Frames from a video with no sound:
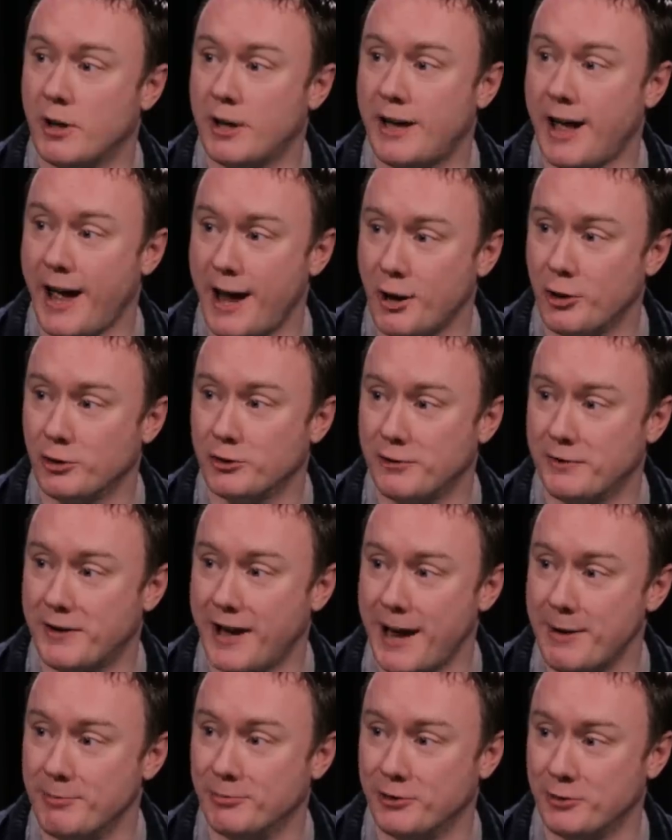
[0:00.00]
the chaos of
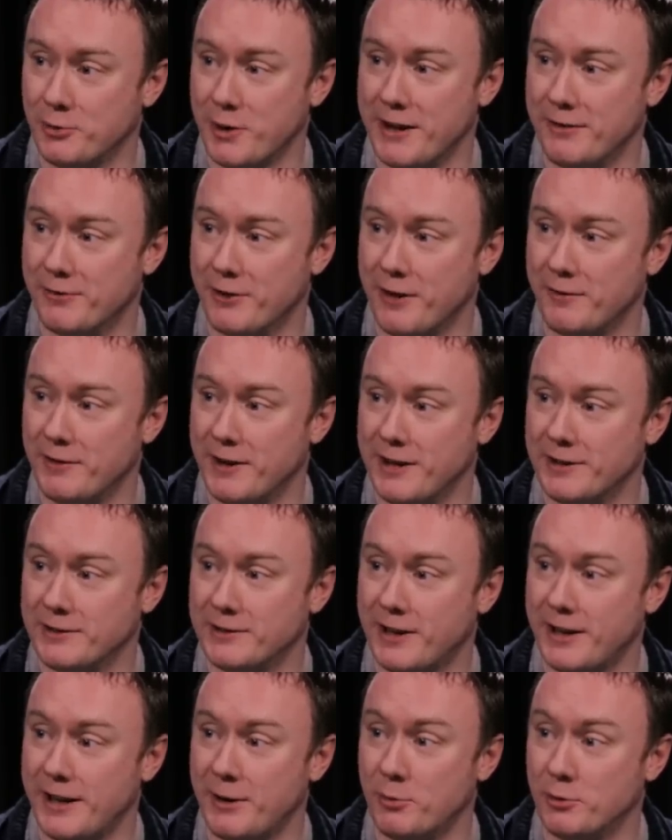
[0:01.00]
games for twenty five
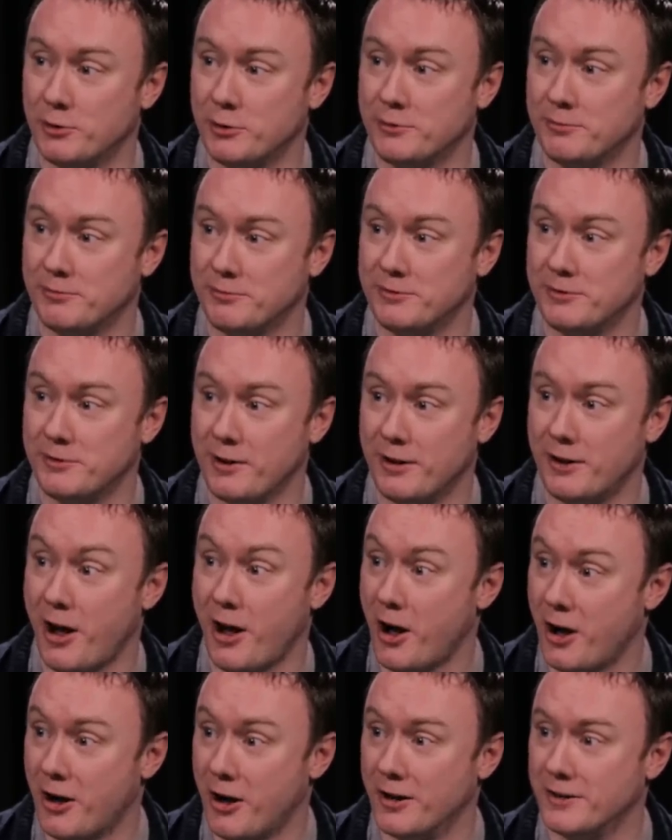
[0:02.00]
years, and it was
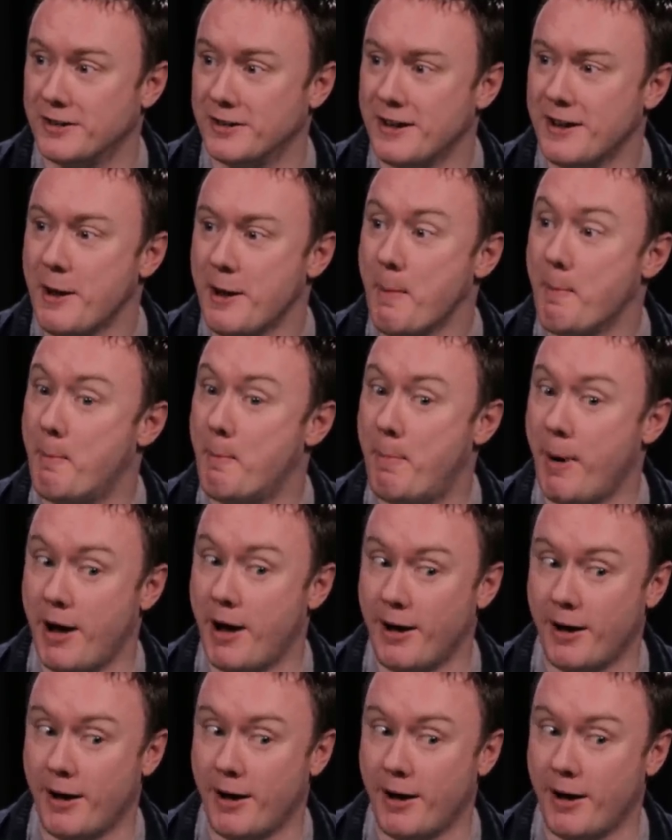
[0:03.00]
hard. Yeah, but so